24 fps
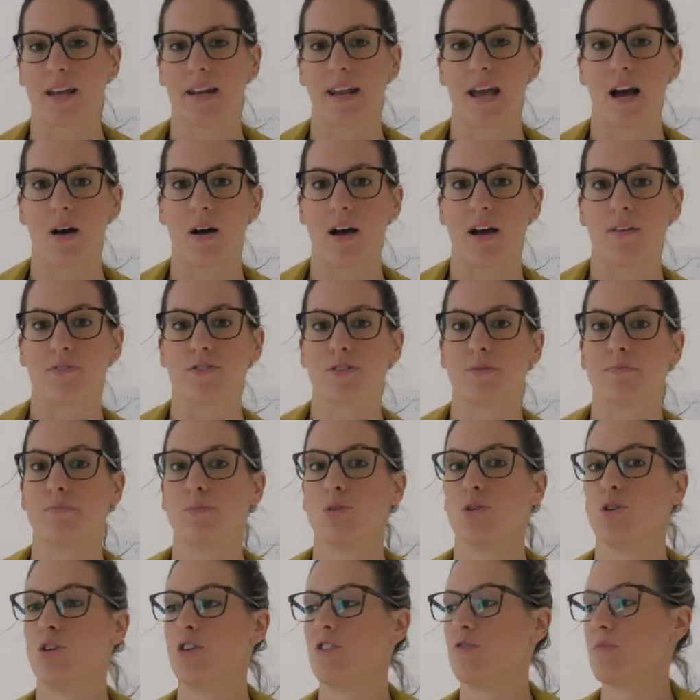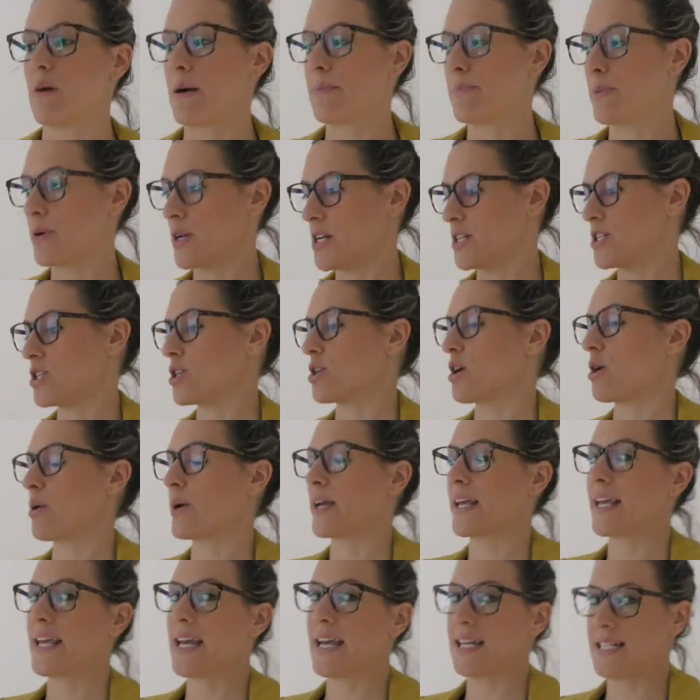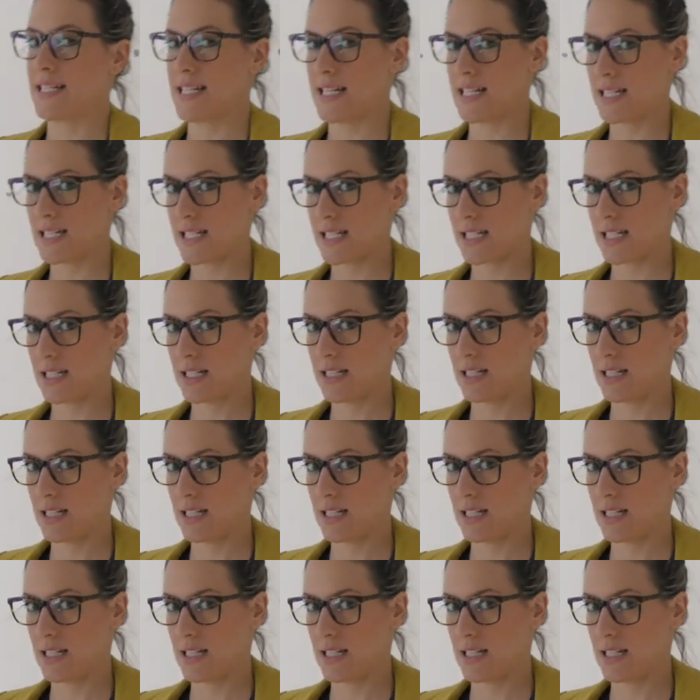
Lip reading: Now I have to move my body to go and get it.